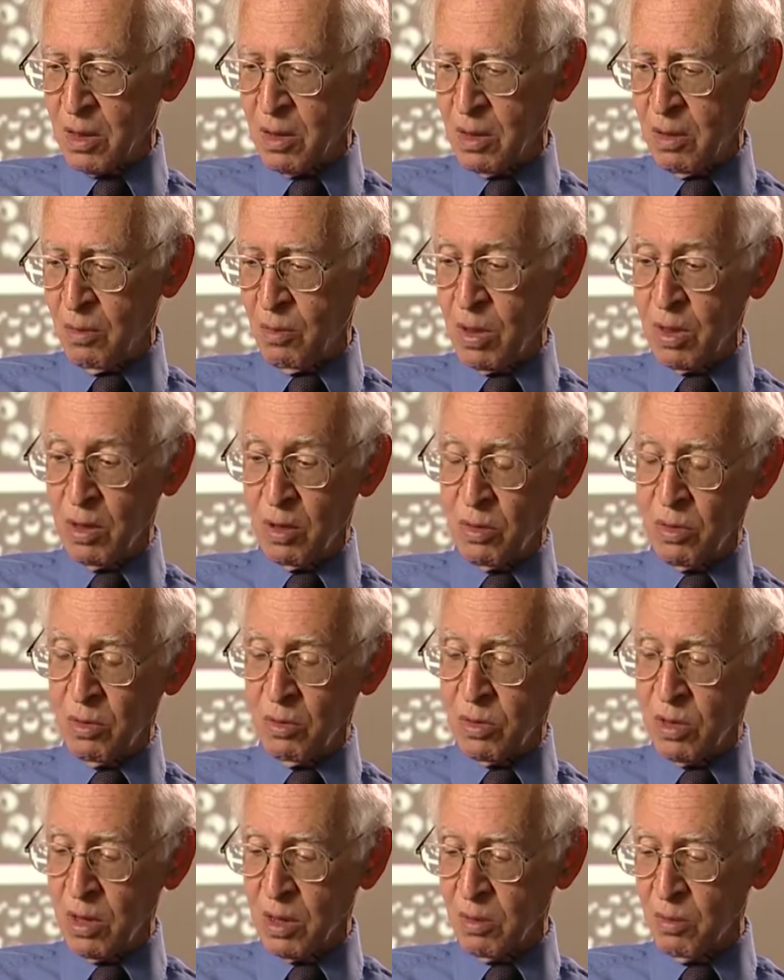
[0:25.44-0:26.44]
well, you can do
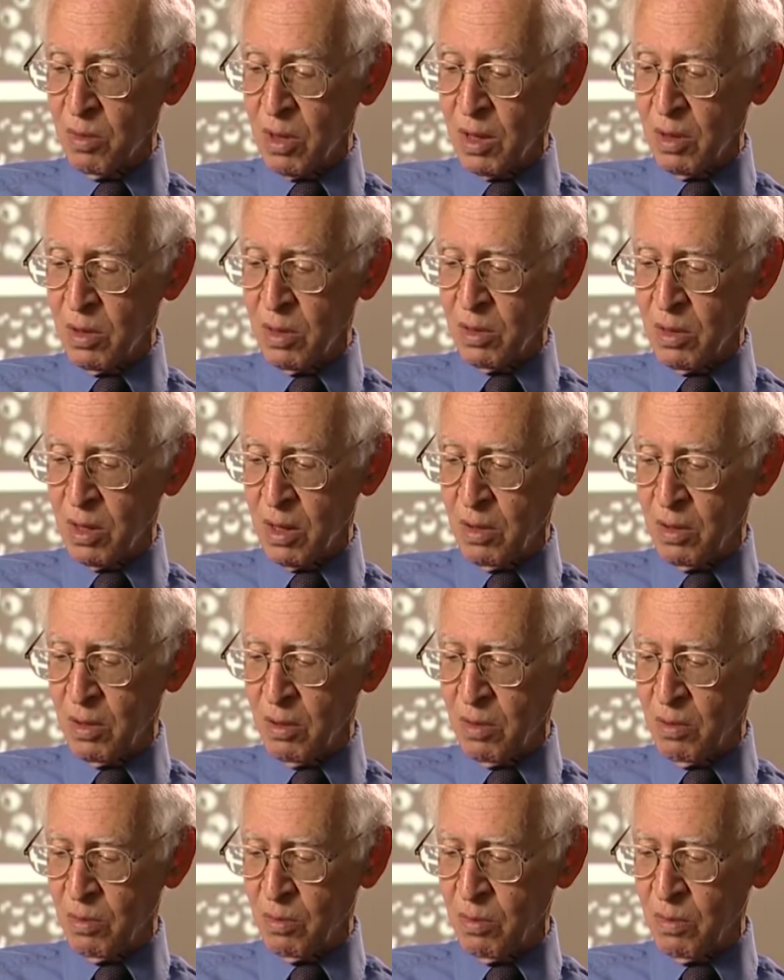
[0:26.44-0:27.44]
it in the, in the,
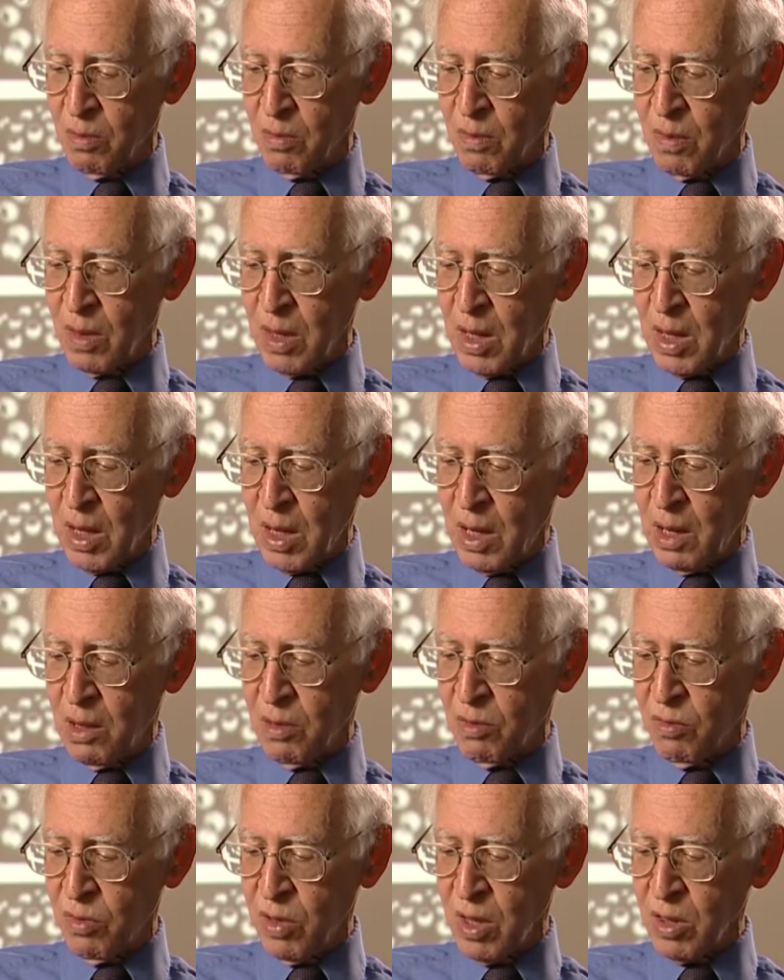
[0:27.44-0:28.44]

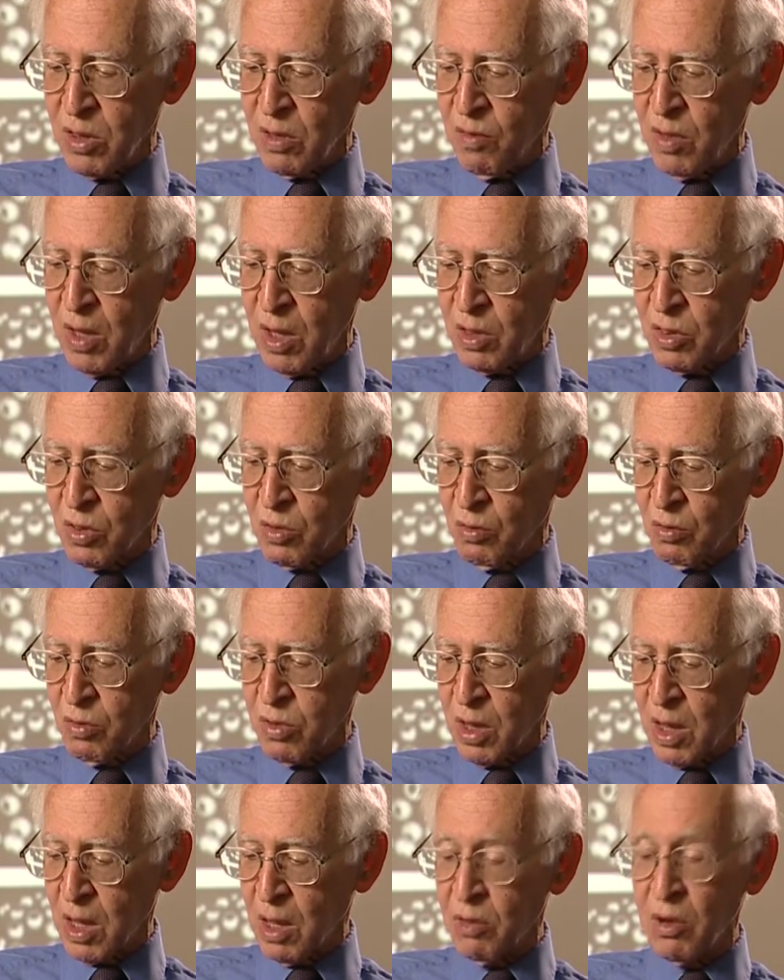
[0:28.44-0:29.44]
and things of that sort,
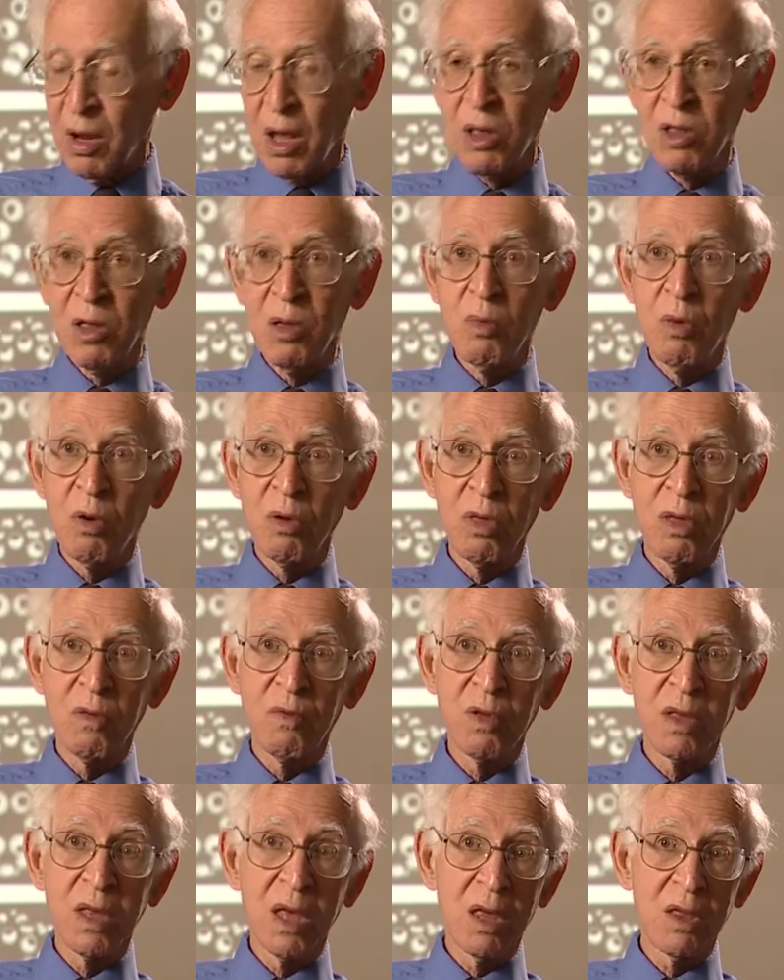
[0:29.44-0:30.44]
and other antibodies
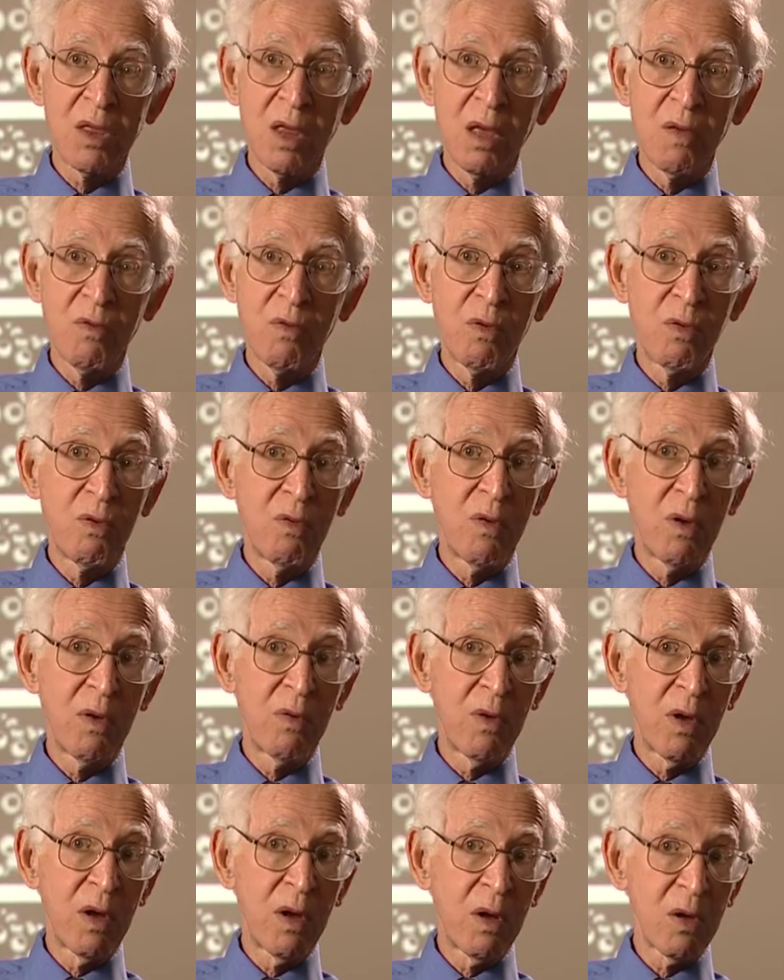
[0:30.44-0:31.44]
for testing for, for
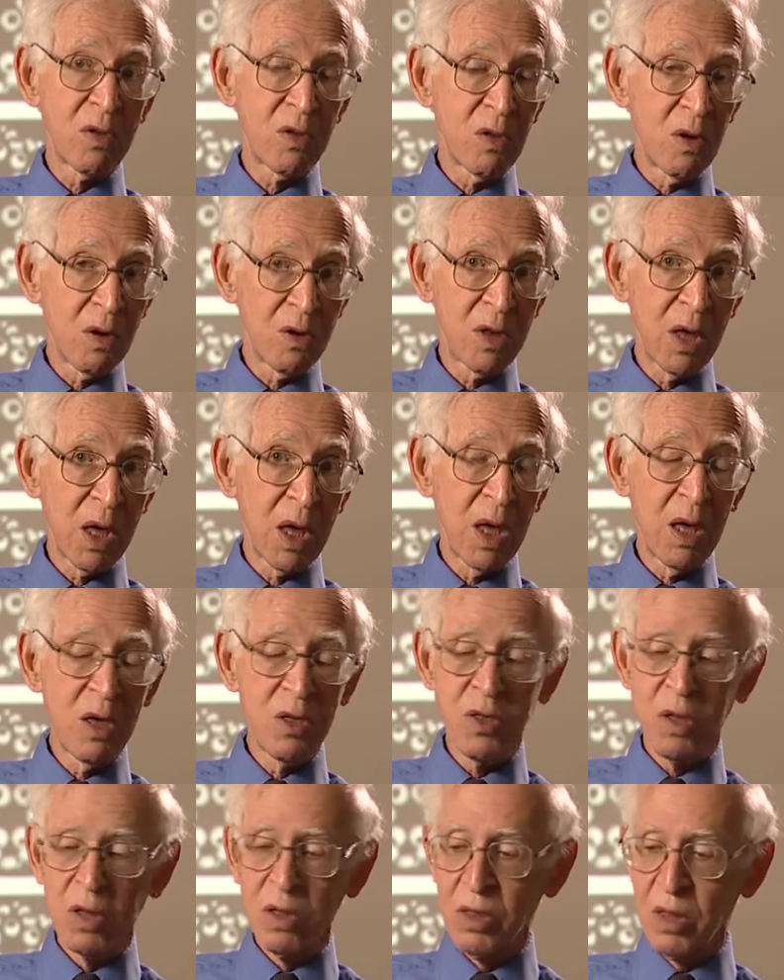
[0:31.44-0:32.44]
toxic
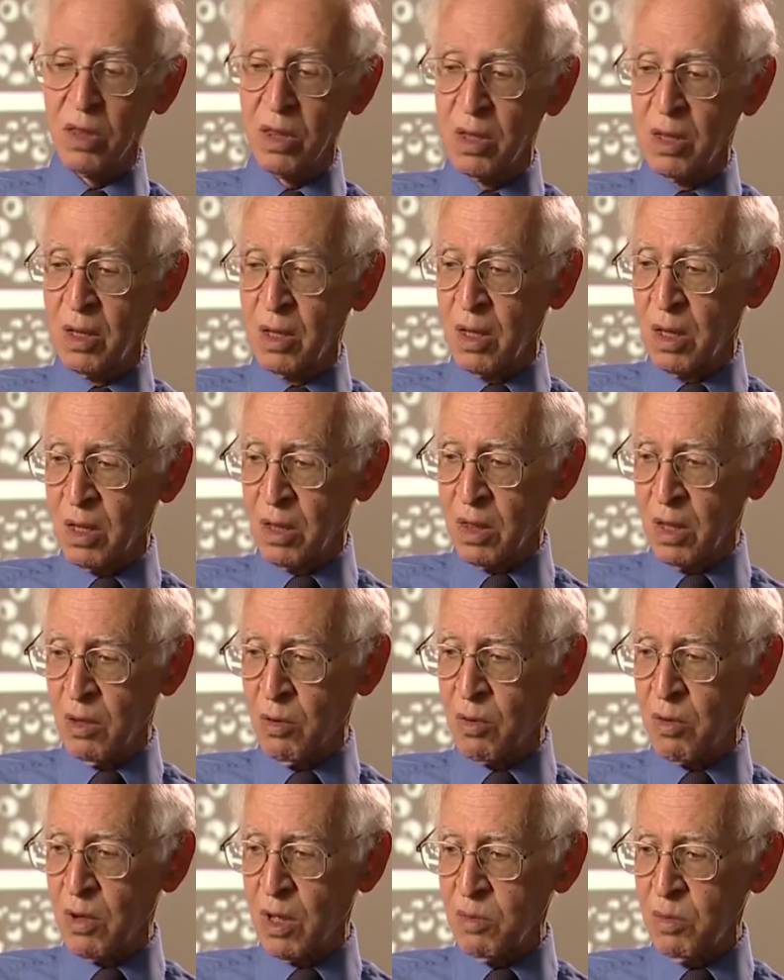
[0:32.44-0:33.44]
agents. They were
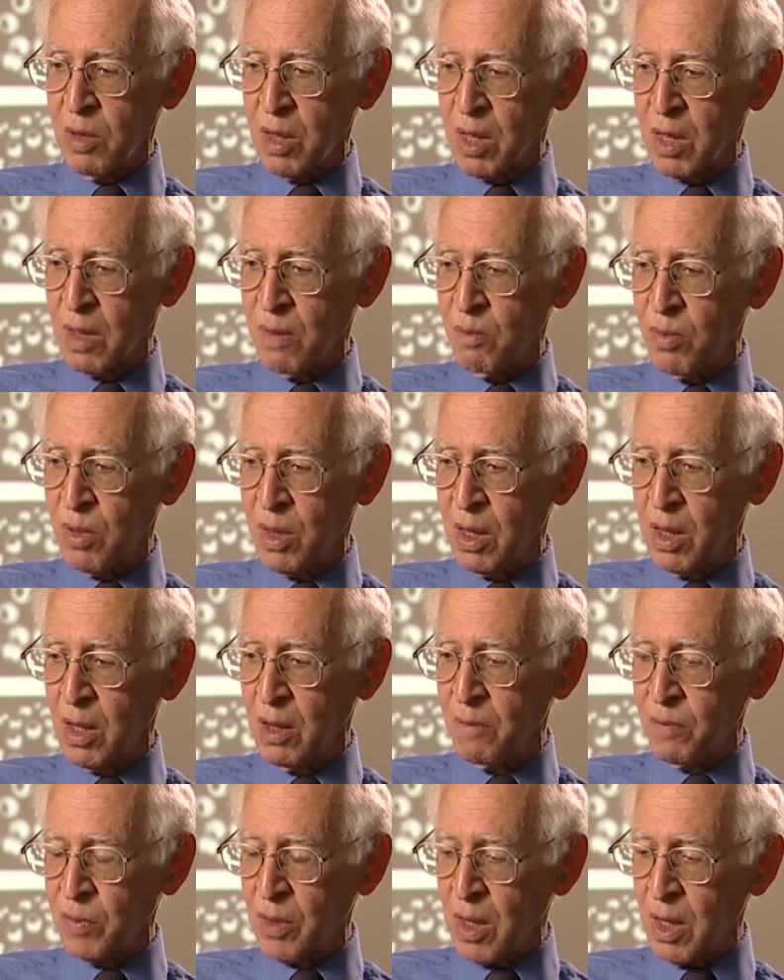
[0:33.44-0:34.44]
quite a big company.
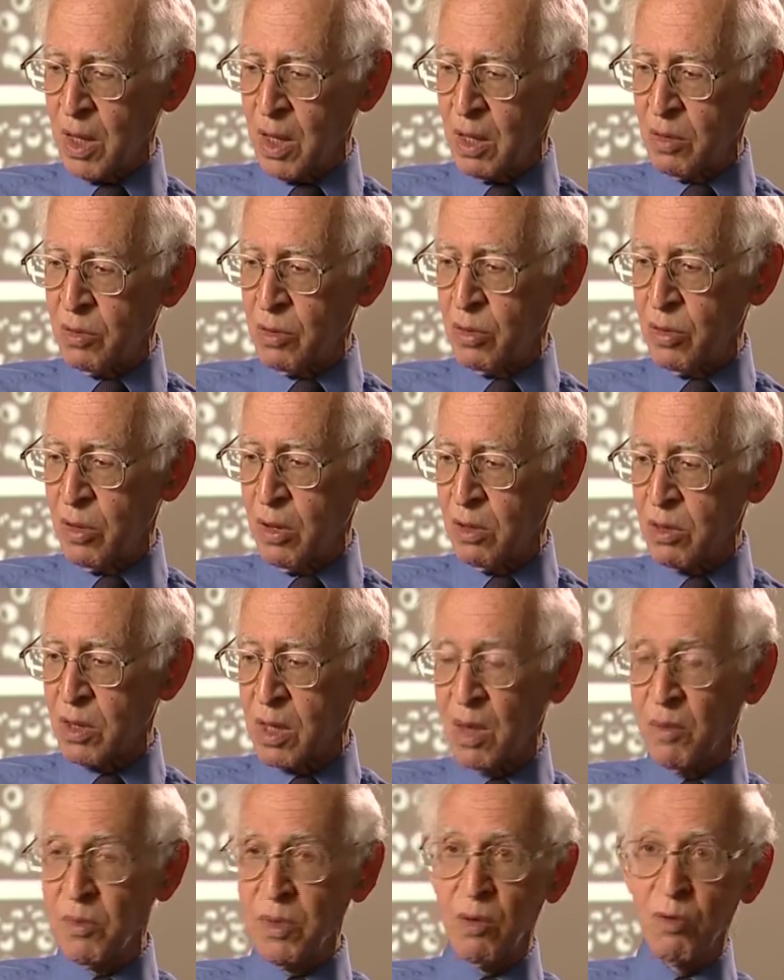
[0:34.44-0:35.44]
And the third
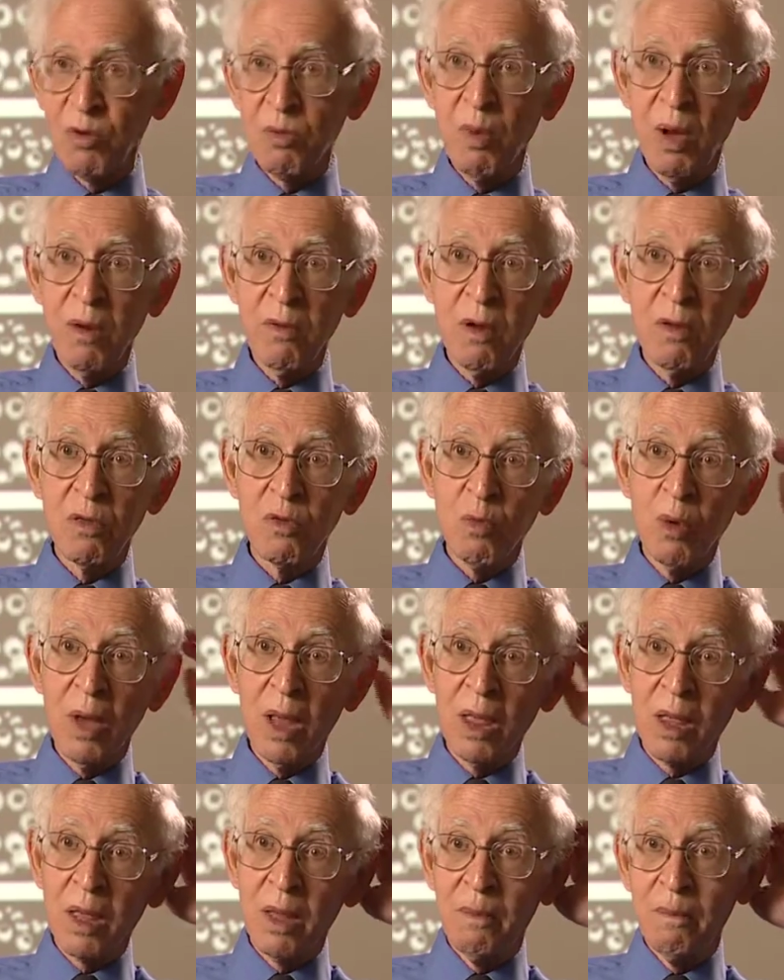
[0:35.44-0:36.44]
company was Burroughs
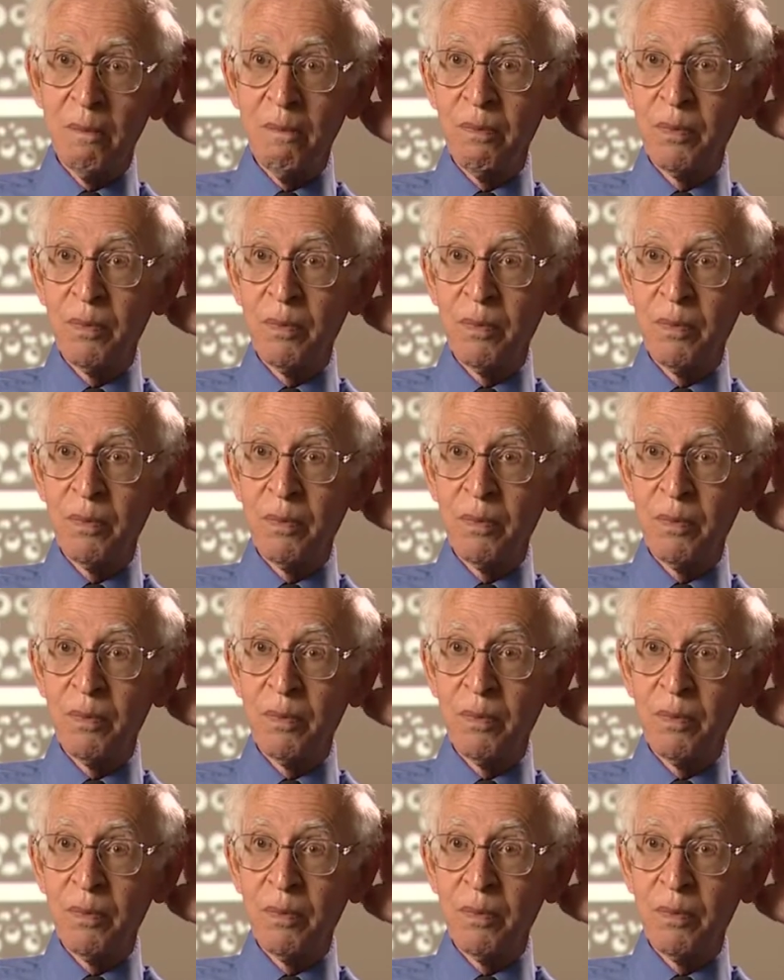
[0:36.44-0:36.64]
Wellcome.